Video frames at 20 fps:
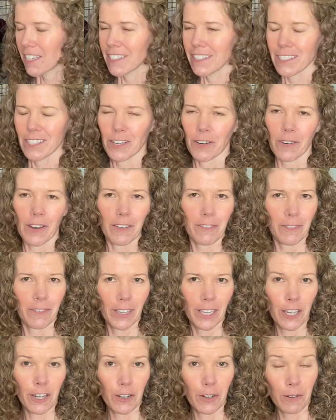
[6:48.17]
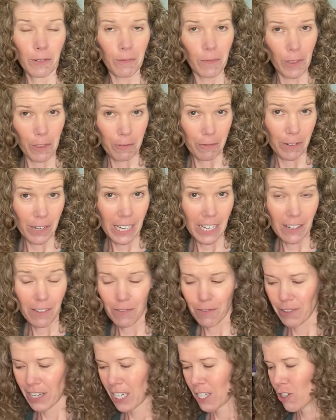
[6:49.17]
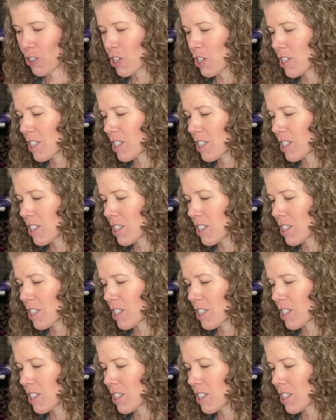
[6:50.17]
So I figure 3 finished